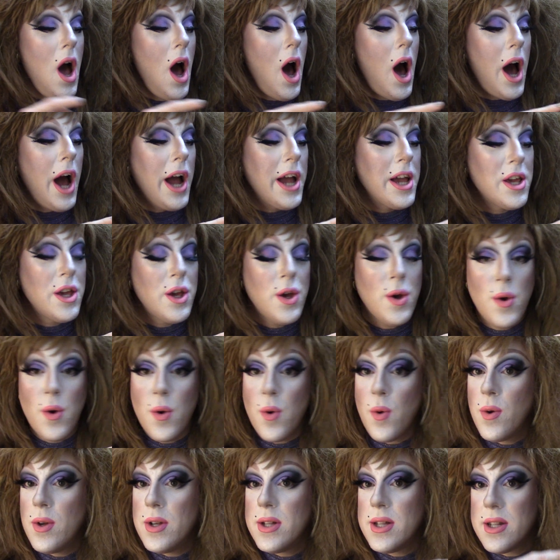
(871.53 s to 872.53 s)
I
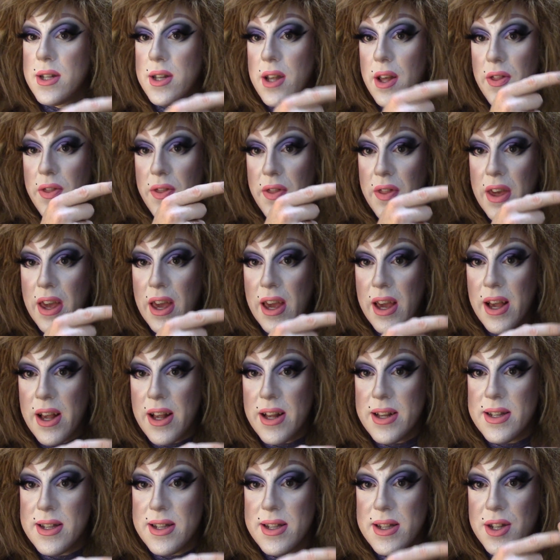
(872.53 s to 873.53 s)
used
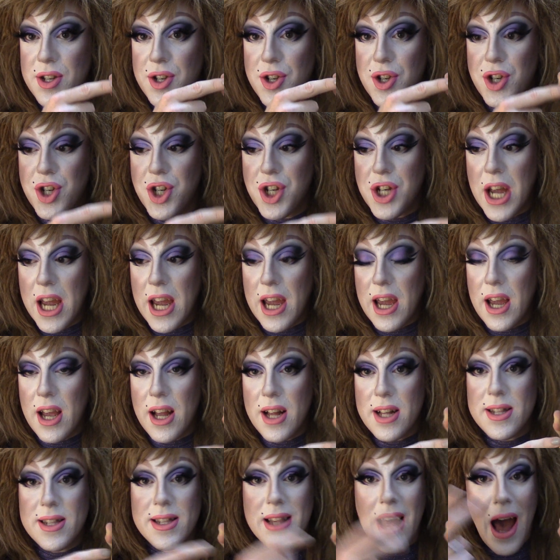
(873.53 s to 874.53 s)
these
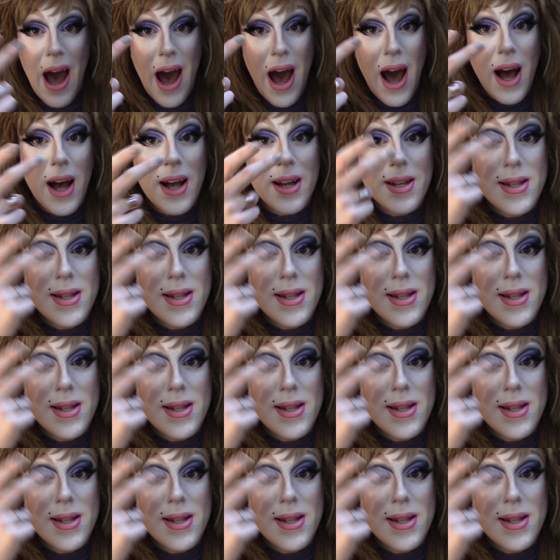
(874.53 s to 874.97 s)
shades as